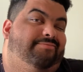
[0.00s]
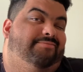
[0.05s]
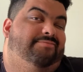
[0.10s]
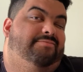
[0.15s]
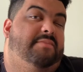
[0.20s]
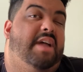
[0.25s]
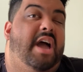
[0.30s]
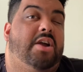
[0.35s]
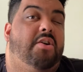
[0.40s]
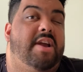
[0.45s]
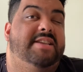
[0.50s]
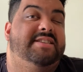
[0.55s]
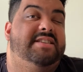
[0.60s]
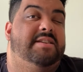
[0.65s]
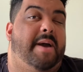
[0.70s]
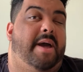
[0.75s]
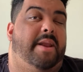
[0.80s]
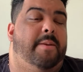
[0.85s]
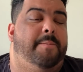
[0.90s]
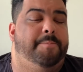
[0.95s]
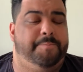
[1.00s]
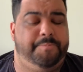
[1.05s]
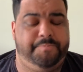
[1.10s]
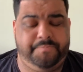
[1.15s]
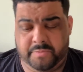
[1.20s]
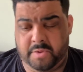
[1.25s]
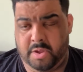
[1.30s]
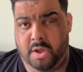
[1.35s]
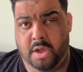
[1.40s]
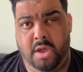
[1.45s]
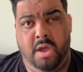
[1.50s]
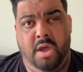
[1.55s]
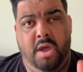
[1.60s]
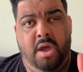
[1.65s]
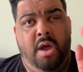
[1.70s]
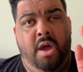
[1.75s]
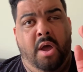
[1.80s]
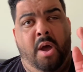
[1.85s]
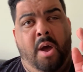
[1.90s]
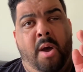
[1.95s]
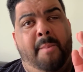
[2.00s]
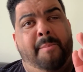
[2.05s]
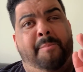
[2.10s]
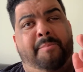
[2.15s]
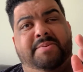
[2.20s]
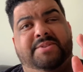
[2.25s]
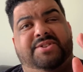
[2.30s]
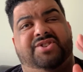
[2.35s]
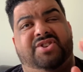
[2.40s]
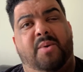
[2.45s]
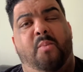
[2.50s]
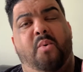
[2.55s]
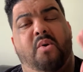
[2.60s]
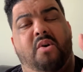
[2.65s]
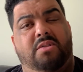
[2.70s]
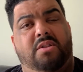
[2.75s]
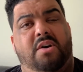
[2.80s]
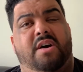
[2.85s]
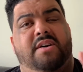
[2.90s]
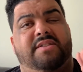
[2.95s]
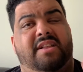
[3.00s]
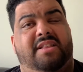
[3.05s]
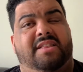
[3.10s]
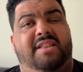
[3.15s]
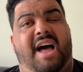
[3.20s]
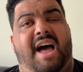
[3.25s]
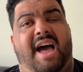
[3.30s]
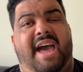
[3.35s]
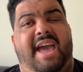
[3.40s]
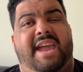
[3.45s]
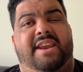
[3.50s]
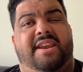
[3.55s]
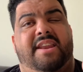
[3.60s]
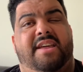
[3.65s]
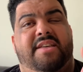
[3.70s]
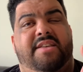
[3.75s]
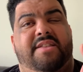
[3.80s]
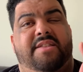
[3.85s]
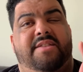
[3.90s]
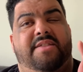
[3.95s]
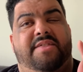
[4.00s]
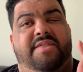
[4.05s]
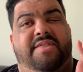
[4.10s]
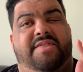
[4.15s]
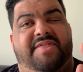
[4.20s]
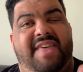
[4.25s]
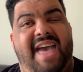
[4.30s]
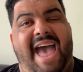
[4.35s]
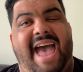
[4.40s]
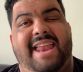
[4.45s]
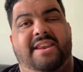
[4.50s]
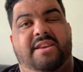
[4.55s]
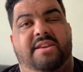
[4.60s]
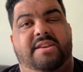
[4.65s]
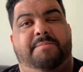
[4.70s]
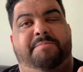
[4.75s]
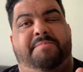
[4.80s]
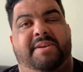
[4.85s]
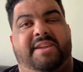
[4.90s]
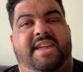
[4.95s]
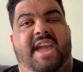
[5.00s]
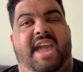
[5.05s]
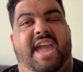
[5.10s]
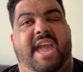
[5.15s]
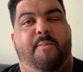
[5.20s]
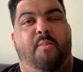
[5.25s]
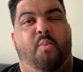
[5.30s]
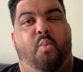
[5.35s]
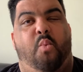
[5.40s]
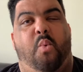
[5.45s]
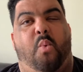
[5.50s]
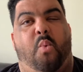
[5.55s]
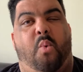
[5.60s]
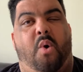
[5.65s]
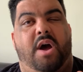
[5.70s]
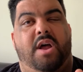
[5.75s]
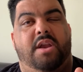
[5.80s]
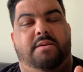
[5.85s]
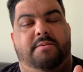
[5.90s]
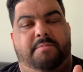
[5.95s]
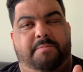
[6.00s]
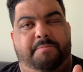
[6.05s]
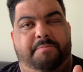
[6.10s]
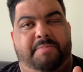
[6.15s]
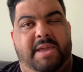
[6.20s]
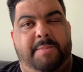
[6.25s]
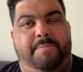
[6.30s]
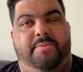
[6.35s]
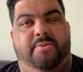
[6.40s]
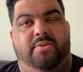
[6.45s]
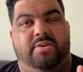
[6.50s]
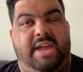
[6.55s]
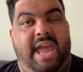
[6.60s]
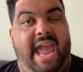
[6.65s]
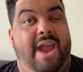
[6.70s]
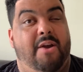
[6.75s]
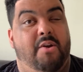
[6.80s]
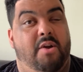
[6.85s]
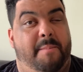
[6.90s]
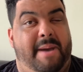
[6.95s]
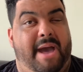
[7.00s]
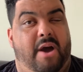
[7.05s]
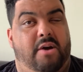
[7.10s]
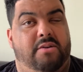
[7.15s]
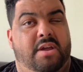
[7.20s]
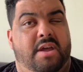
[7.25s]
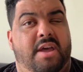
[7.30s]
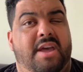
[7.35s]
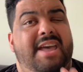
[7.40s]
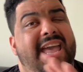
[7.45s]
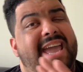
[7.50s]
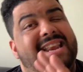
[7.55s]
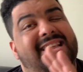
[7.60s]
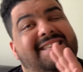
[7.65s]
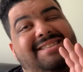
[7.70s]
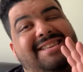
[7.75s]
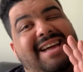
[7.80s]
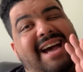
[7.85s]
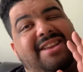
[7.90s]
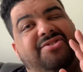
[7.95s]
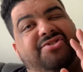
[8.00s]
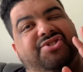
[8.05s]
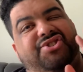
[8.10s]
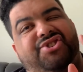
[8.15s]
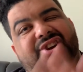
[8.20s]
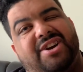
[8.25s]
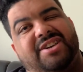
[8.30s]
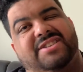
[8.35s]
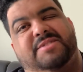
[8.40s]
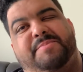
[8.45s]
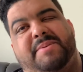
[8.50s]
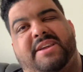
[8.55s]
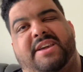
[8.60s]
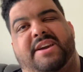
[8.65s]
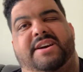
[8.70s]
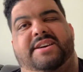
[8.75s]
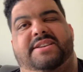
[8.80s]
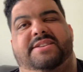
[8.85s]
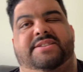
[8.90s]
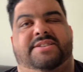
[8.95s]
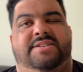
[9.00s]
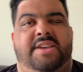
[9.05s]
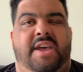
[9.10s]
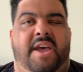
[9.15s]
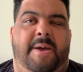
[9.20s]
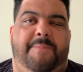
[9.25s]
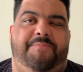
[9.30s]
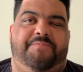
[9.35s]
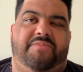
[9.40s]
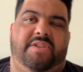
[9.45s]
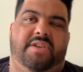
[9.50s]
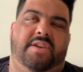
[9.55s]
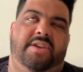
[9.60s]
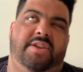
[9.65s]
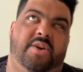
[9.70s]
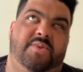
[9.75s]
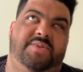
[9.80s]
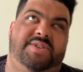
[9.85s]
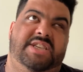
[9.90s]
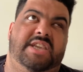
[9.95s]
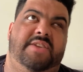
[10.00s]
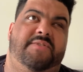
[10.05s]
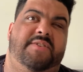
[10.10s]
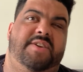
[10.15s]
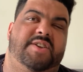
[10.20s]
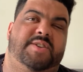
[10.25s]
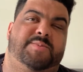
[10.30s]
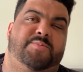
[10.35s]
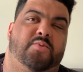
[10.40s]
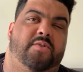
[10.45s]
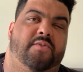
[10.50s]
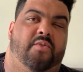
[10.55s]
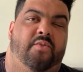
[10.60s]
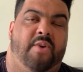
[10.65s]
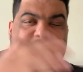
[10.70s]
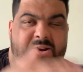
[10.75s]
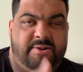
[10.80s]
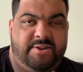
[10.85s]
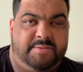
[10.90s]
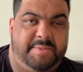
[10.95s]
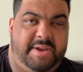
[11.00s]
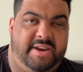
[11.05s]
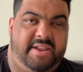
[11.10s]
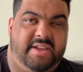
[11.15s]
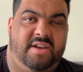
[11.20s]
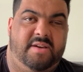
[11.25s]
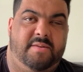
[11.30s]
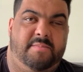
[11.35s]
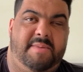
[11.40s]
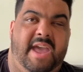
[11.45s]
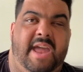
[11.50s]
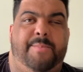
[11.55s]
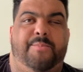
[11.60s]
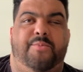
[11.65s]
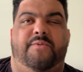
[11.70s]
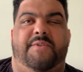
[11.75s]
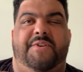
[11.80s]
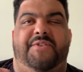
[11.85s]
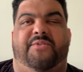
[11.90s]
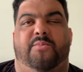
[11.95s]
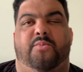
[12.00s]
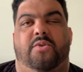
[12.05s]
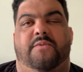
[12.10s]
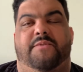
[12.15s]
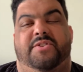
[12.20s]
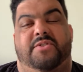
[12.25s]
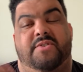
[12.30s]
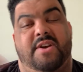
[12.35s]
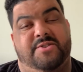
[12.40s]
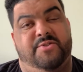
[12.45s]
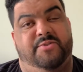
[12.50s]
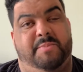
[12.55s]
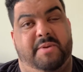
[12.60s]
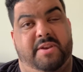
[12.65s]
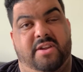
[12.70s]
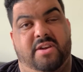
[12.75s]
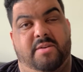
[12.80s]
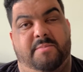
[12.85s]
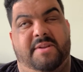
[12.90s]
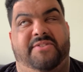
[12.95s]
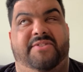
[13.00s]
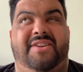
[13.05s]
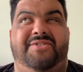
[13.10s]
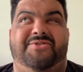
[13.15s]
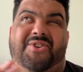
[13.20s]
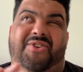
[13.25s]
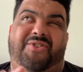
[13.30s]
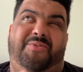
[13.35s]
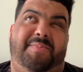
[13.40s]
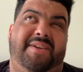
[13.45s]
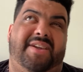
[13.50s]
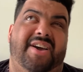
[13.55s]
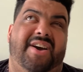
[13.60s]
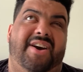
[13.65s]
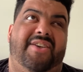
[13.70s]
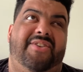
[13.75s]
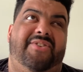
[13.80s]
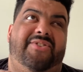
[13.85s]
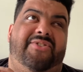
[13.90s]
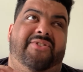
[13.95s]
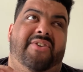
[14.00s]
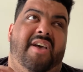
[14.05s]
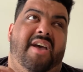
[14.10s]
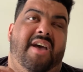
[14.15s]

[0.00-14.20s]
not crazy about it. But somewhere along the line, that became what people care about. And it's not just because, TV is more of a writer's medium and movies are more of a director's medium. It's not just because